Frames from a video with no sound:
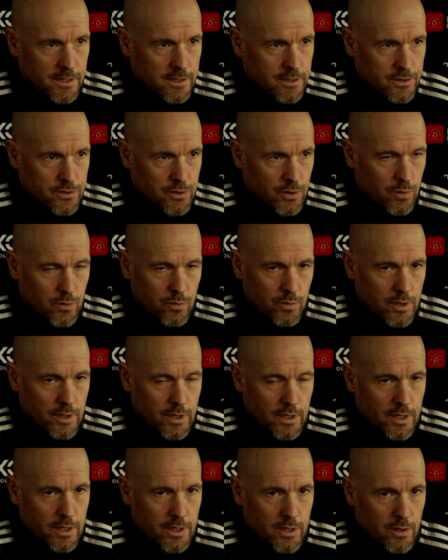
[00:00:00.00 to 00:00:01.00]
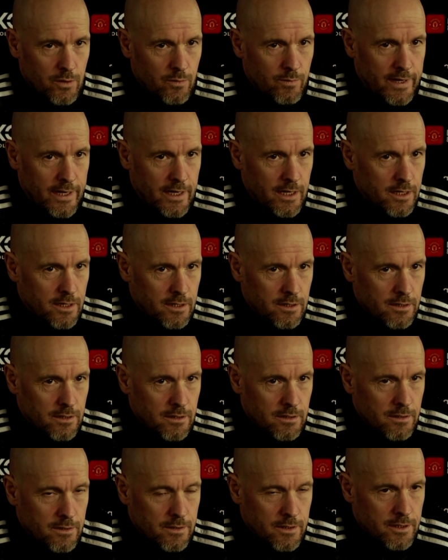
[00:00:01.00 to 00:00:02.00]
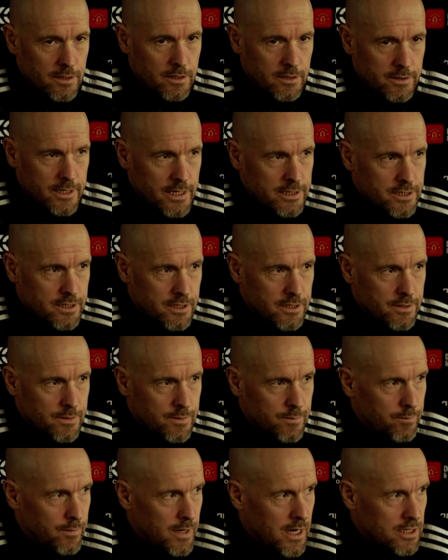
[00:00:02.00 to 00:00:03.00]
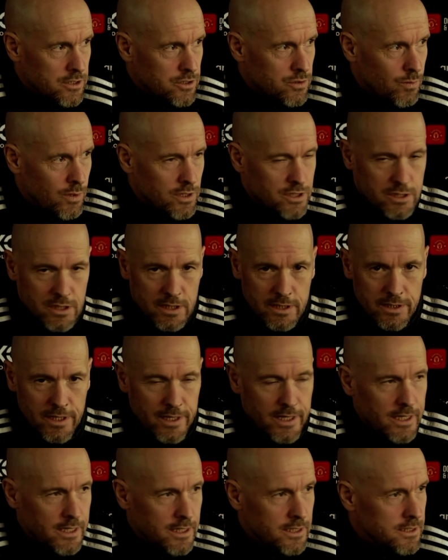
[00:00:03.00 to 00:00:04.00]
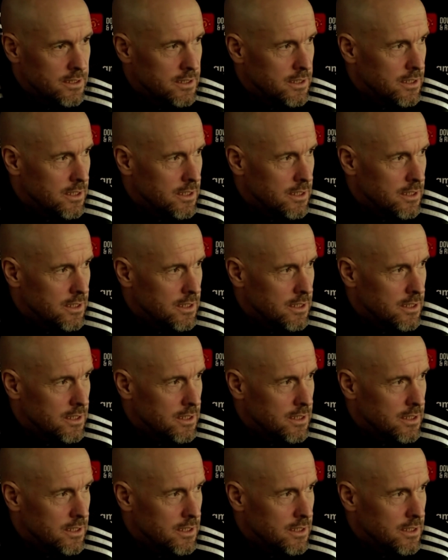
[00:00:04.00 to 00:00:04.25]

So when Jesse Marsch was in the lead,